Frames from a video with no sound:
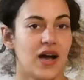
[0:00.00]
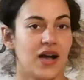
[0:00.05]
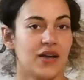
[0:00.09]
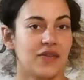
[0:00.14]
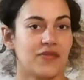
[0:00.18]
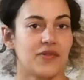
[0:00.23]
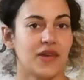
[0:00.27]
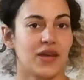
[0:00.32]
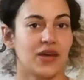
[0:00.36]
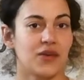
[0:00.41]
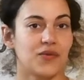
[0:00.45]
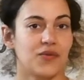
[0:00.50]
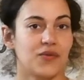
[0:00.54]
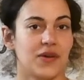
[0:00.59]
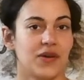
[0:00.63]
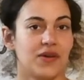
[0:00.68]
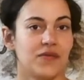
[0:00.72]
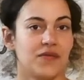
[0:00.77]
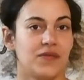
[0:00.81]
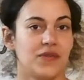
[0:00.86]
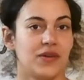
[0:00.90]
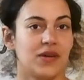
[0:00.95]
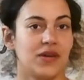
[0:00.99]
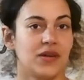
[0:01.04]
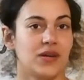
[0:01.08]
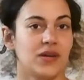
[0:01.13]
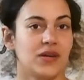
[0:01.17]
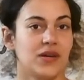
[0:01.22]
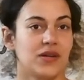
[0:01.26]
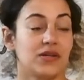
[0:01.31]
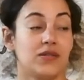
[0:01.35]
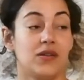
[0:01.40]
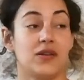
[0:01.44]
I think that
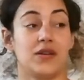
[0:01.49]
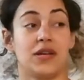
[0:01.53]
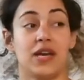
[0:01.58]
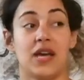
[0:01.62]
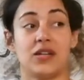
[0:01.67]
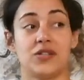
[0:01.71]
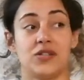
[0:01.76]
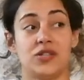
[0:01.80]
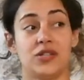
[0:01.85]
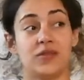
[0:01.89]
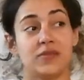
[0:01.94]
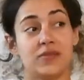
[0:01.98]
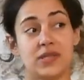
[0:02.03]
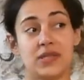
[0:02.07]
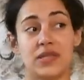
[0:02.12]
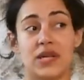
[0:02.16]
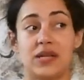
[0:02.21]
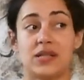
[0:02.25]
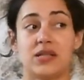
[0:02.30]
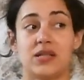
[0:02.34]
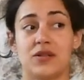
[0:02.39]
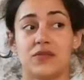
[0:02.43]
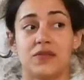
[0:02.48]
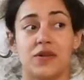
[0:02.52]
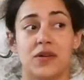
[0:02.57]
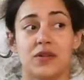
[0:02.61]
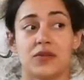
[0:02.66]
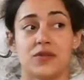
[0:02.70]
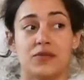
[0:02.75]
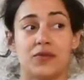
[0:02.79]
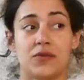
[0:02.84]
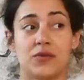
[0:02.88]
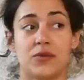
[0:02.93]
the location and the setting,
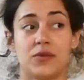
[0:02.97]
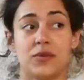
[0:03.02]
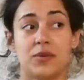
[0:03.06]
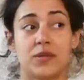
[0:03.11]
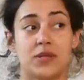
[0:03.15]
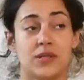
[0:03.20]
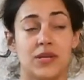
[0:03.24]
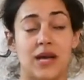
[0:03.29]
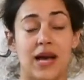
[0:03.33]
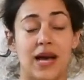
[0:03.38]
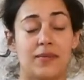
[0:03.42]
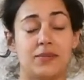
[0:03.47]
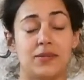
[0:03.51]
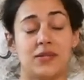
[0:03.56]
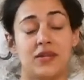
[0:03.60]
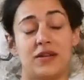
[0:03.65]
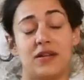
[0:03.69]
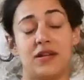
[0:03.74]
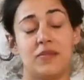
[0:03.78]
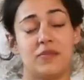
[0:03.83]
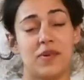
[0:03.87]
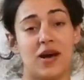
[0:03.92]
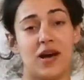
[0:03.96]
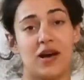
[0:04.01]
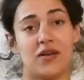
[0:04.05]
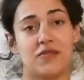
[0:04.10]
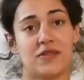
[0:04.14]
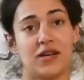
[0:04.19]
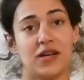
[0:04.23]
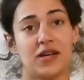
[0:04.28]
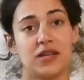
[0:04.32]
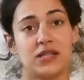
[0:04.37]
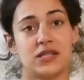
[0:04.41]
first of all, was absolutely
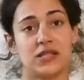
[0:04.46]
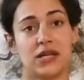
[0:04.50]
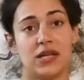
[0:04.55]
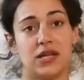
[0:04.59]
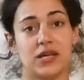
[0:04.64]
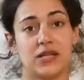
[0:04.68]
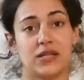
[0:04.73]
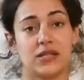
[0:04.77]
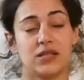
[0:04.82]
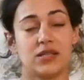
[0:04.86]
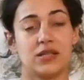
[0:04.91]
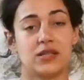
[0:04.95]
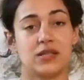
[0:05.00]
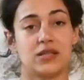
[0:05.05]
perfect. It's